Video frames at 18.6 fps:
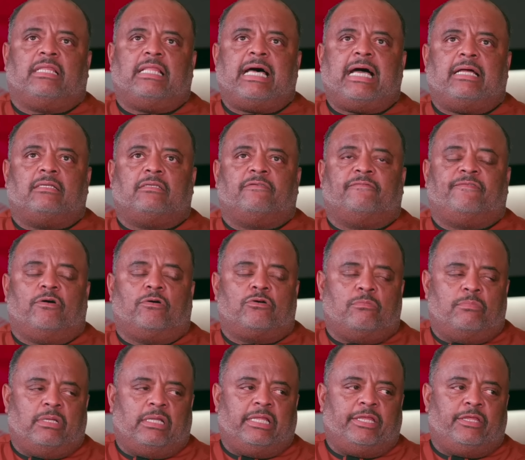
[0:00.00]
a lot to folk who
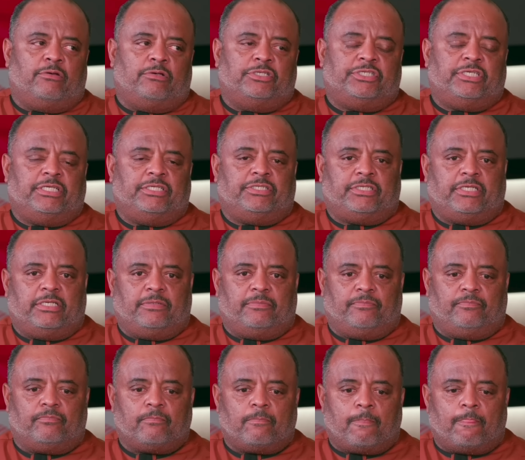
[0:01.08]
are millennial and Gen Z,
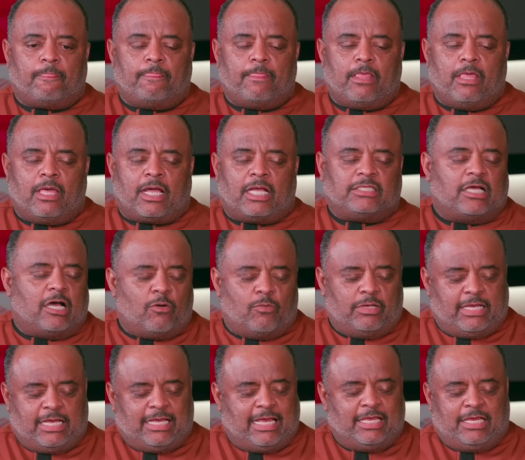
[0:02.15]
because I
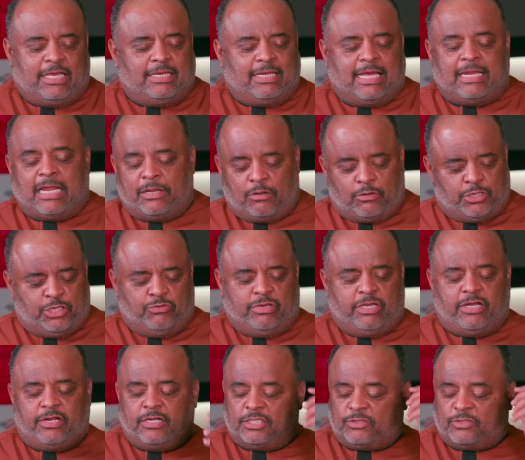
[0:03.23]
always, and, I know you hear it